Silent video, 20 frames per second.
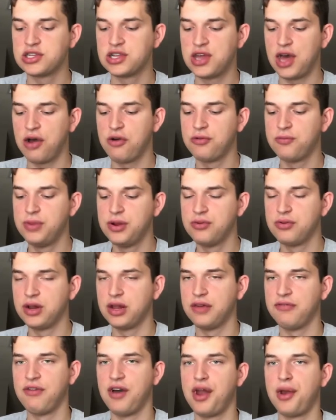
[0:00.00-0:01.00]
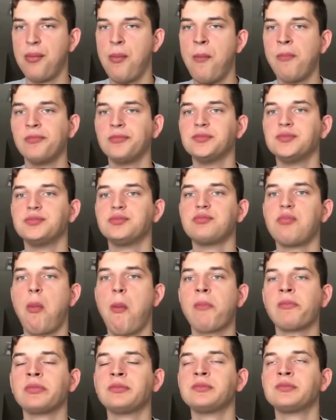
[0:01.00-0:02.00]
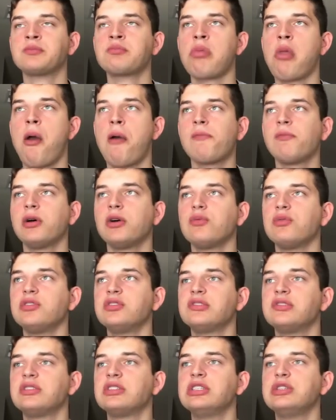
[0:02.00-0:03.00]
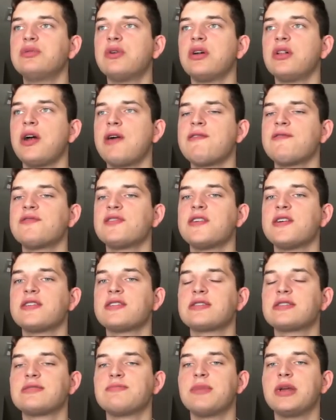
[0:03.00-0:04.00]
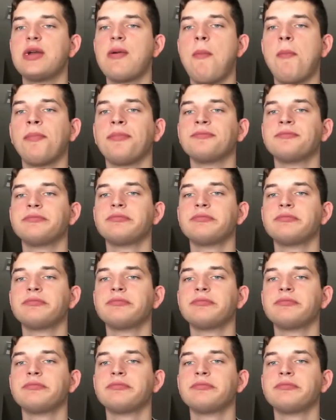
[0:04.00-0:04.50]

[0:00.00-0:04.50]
So that would be really fun. But we'll see where life takes me.